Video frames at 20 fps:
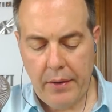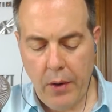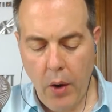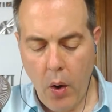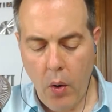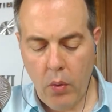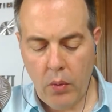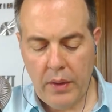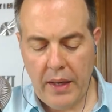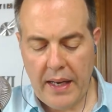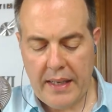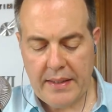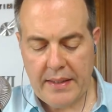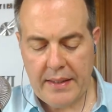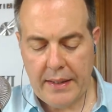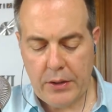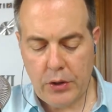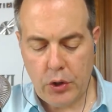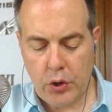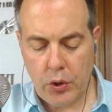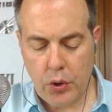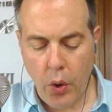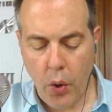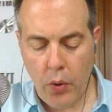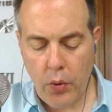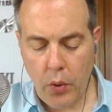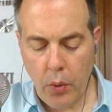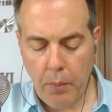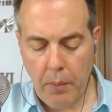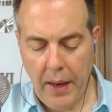known as the
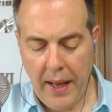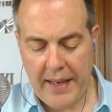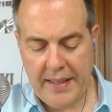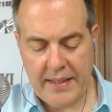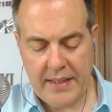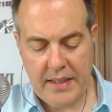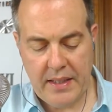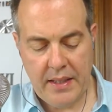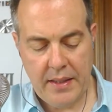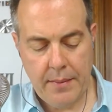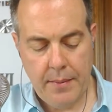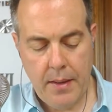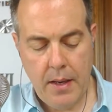tonoplast